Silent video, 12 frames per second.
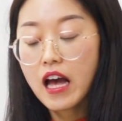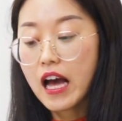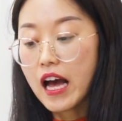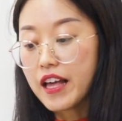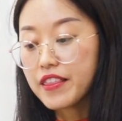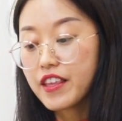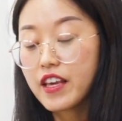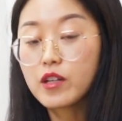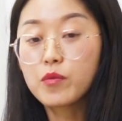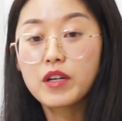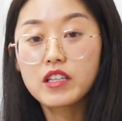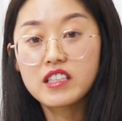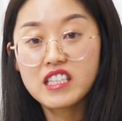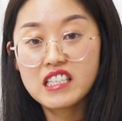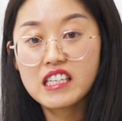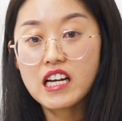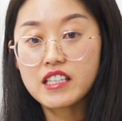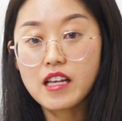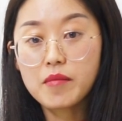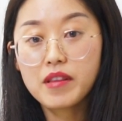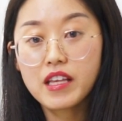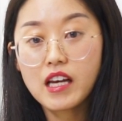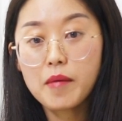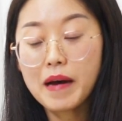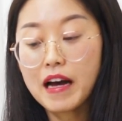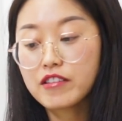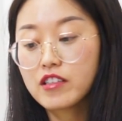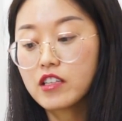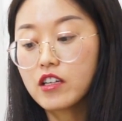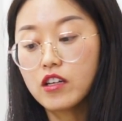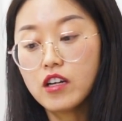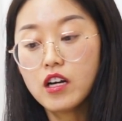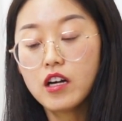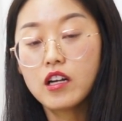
and then we're going to discuss something about the